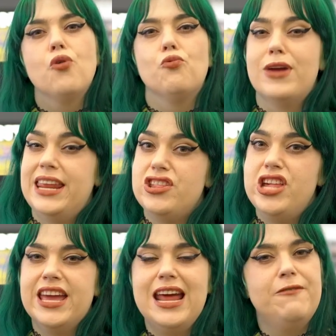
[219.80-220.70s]
Ready to
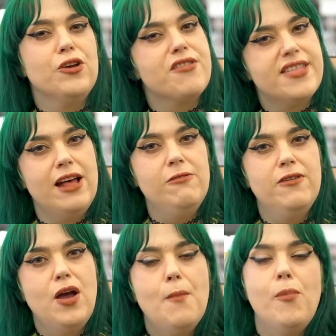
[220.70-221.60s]
check it out for yourself?
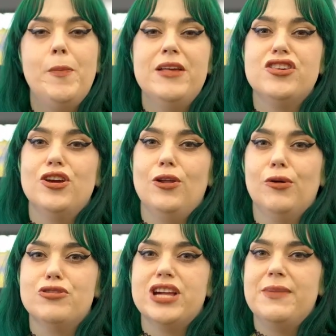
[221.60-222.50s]
Pop into your
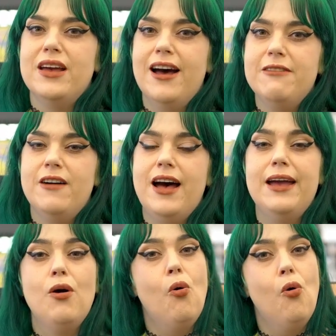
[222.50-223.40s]
local JB
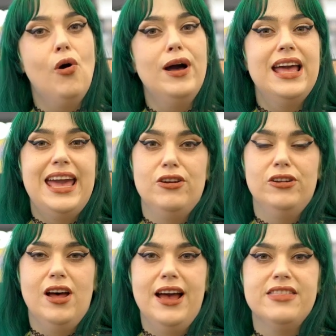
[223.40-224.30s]
Hi-Fi or head
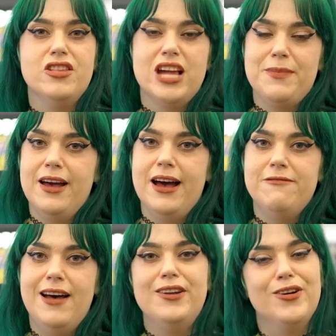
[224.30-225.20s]
online to
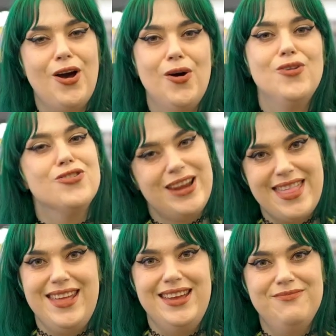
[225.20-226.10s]

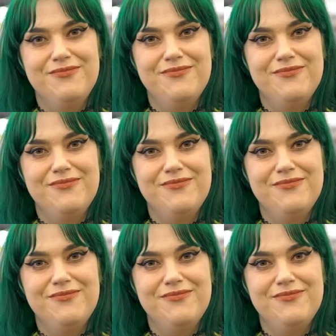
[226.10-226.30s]
jbhifi.co.nz.